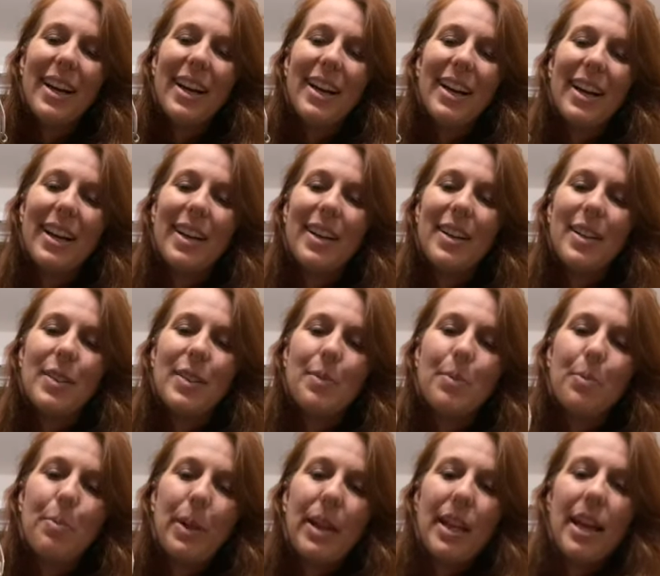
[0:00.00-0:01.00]

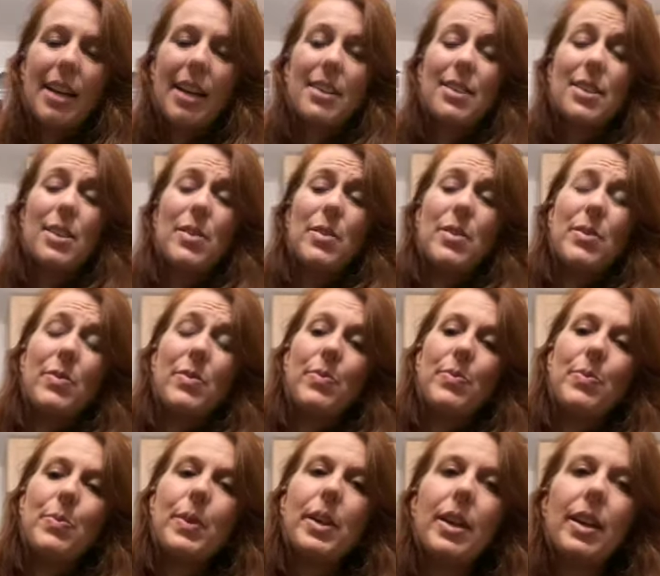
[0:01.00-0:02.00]
But yeah, so
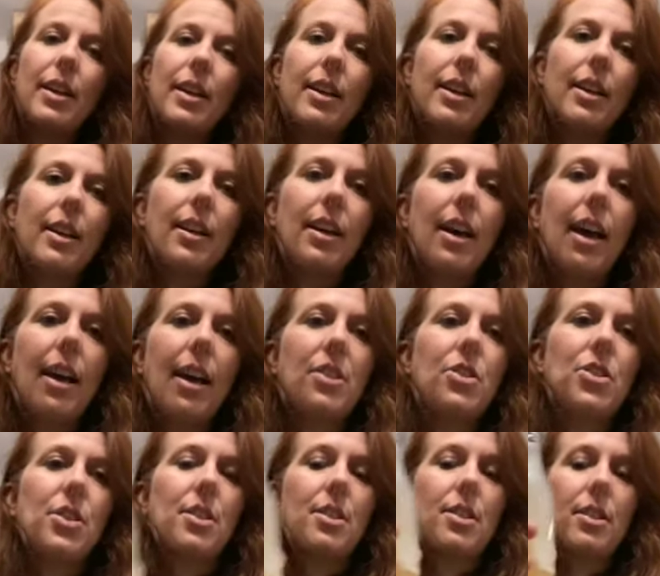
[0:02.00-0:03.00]
I'm gonna add
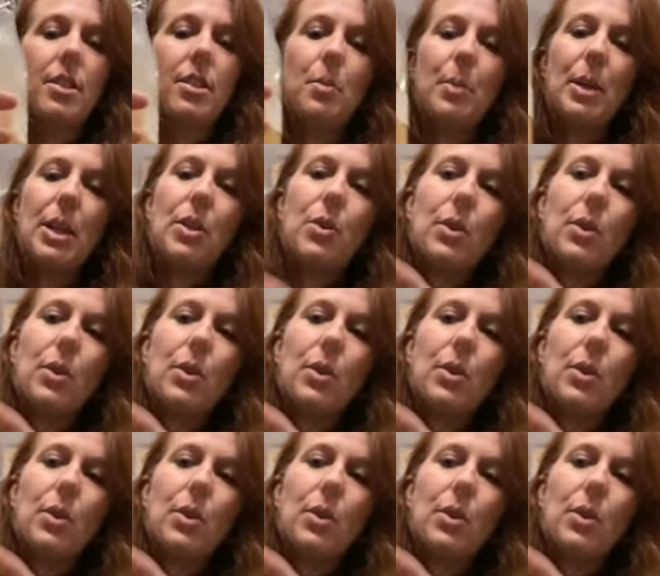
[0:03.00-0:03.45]
just a little bit.